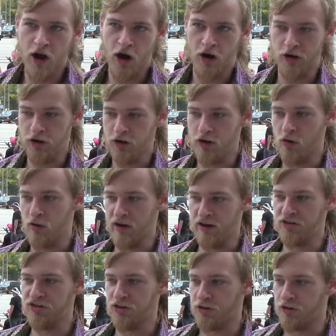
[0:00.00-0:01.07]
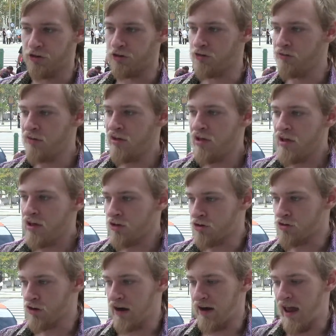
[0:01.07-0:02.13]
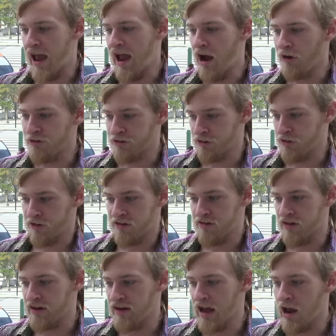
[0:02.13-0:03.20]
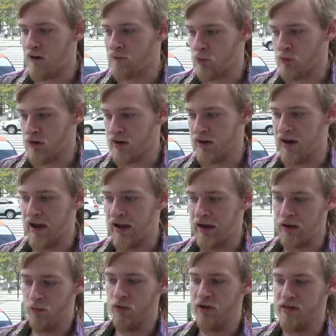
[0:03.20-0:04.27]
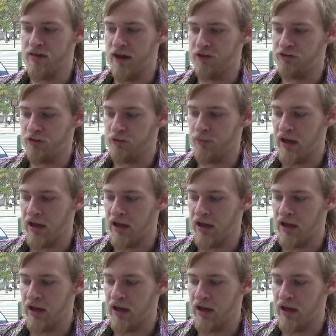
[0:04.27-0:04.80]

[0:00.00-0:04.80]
Are you going to create a house or a city out of orgonite and what does that do?